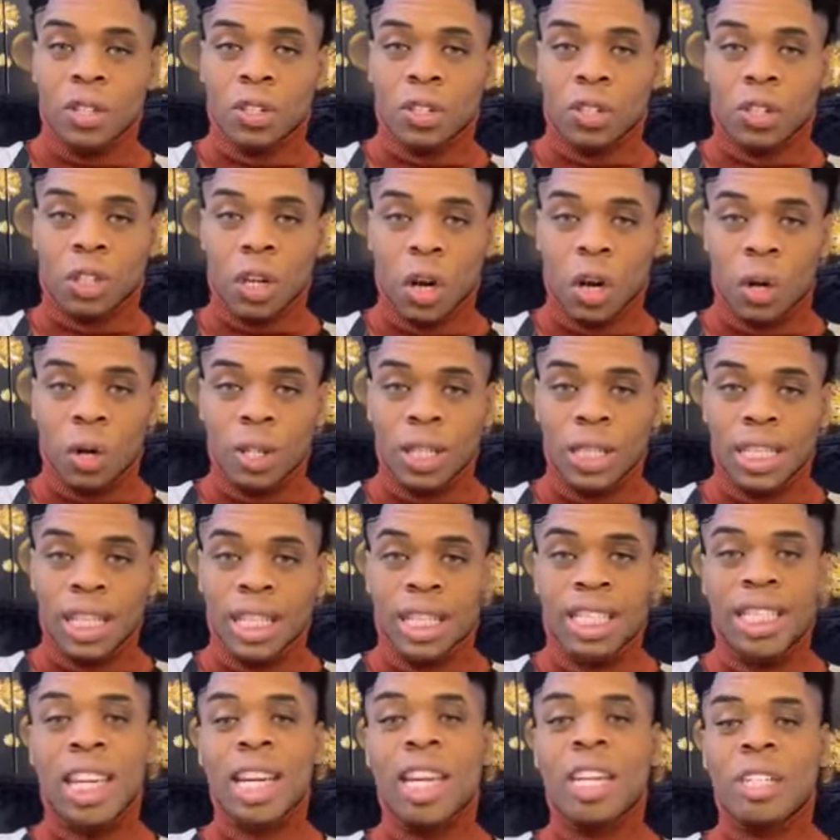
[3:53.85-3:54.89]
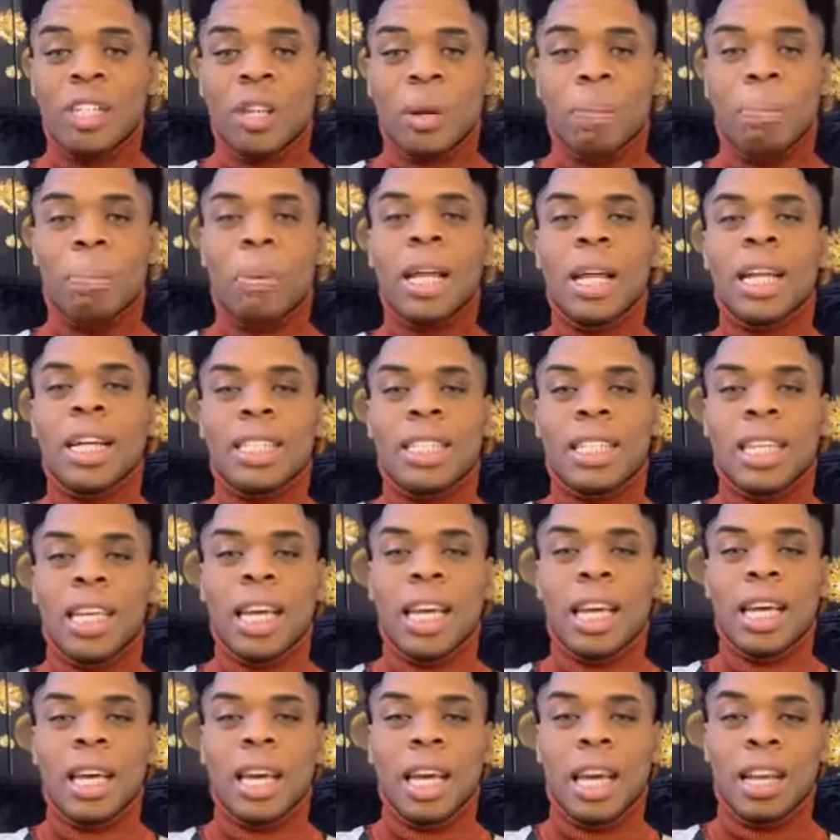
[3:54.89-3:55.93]
So the
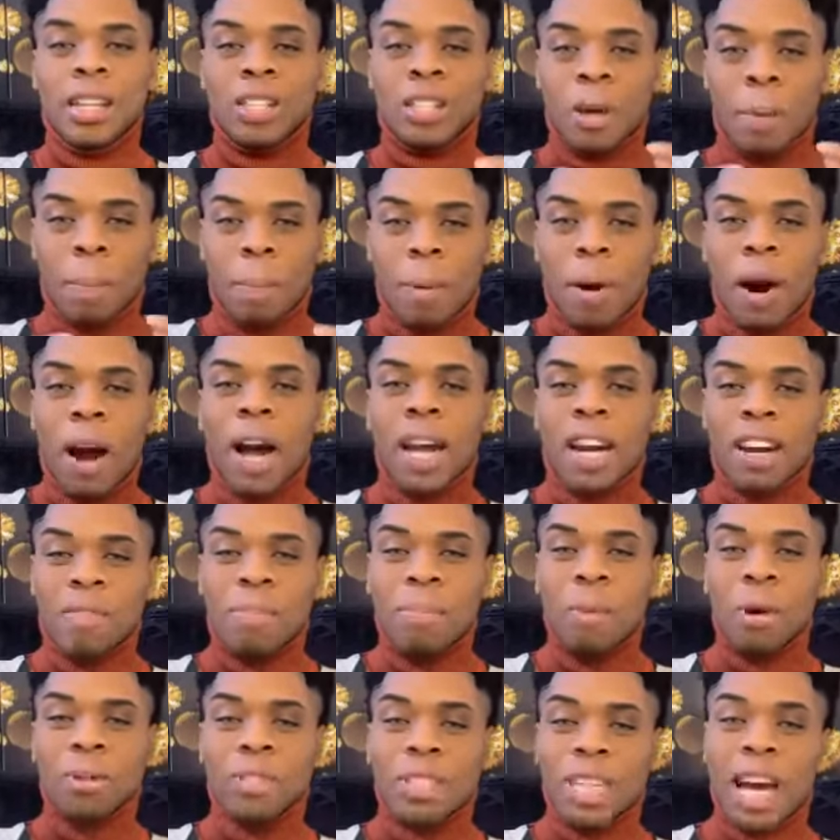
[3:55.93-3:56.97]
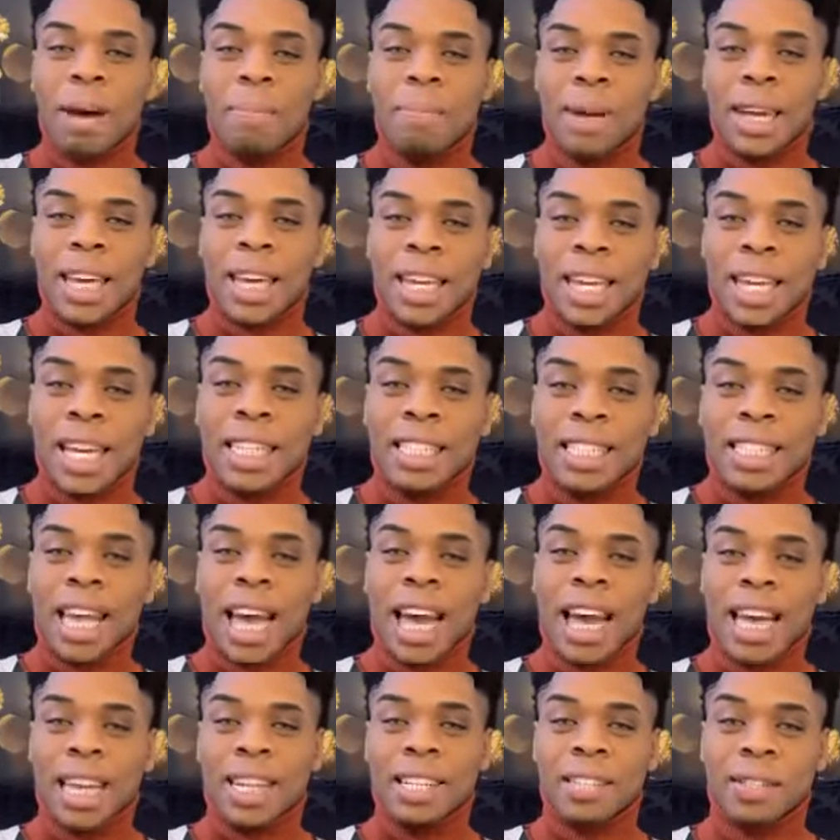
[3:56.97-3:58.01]
teachability is a part of multimillionaire
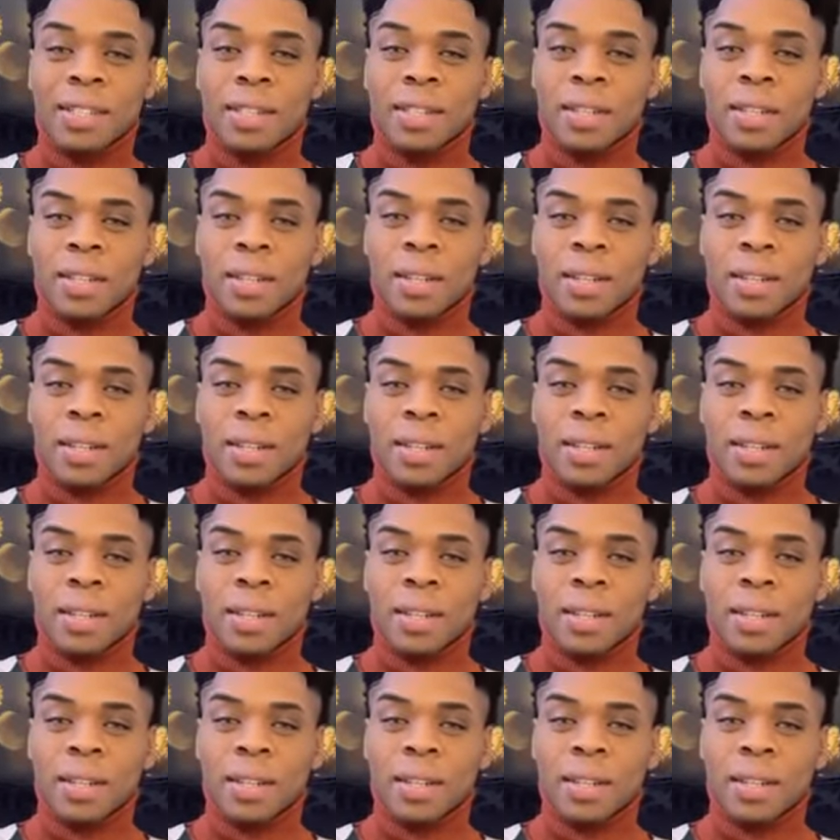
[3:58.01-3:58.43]
status.